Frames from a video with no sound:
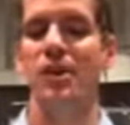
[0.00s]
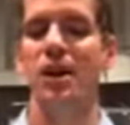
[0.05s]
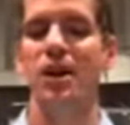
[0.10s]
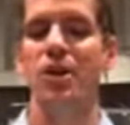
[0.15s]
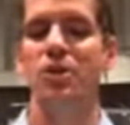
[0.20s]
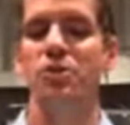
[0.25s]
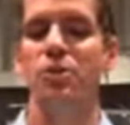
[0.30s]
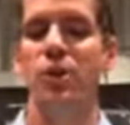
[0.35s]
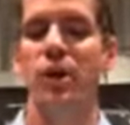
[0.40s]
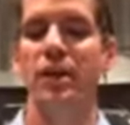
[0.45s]

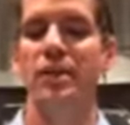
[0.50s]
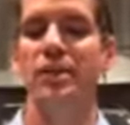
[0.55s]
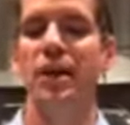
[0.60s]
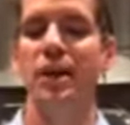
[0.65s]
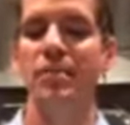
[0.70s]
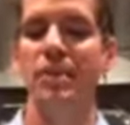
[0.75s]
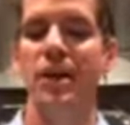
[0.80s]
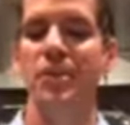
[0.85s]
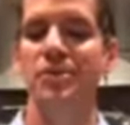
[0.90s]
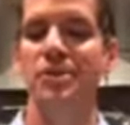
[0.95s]
So I come
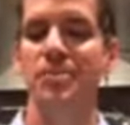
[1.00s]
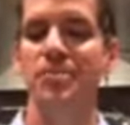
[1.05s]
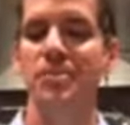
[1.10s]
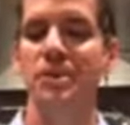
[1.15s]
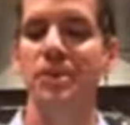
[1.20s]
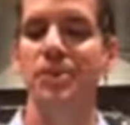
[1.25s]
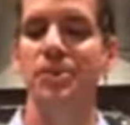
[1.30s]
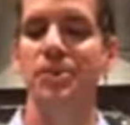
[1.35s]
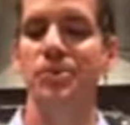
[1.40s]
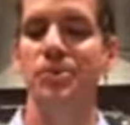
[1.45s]
out to
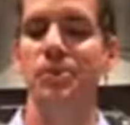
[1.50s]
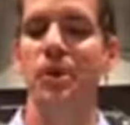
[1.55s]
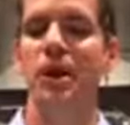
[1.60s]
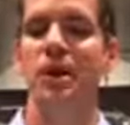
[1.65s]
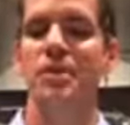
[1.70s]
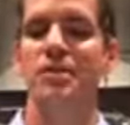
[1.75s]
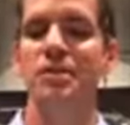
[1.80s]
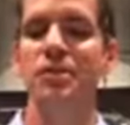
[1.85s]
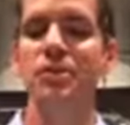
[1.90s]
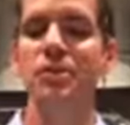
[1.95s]
meet you
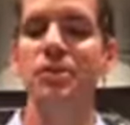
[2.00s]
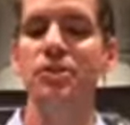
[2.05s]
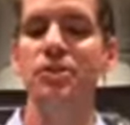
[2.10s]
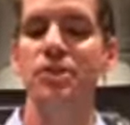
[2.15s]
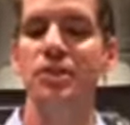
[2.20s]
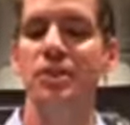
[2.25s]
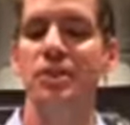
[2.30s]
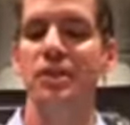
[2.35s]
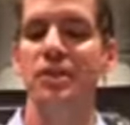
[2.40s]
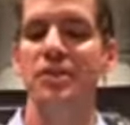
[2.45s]

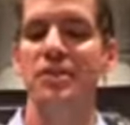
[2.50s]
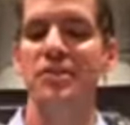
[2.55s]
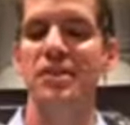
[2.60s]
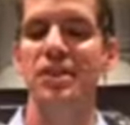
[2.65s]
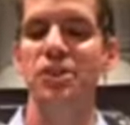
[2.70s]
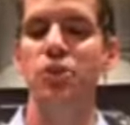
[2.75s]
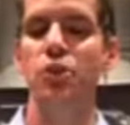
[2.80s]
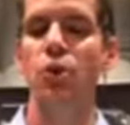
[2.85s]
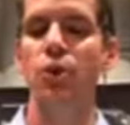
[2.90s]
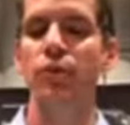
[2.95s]
diligently to
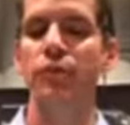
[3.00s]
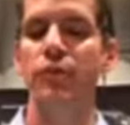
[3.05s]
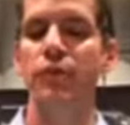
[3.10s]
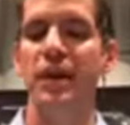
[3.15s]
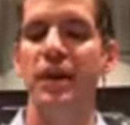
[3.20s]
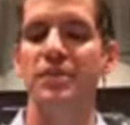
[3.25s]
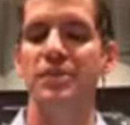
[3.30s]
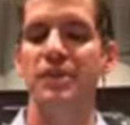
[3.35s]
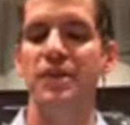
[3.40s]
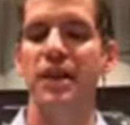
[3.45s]
seek your
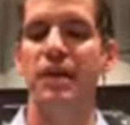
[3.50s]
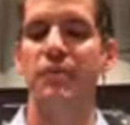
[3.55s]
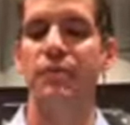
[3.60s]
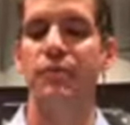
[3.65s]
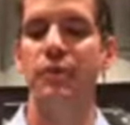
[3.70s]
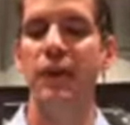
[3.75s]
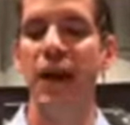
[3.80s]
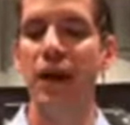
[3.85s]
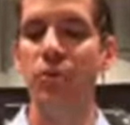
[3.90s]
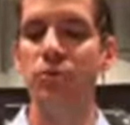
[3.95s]
face, and I
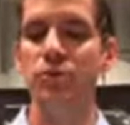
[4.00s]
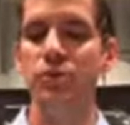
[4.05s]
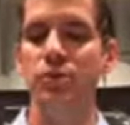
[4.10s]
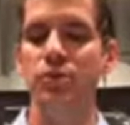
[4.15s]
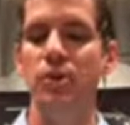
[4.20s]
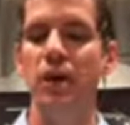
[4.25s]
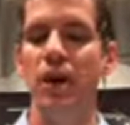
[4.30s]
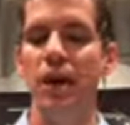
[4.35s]
found you.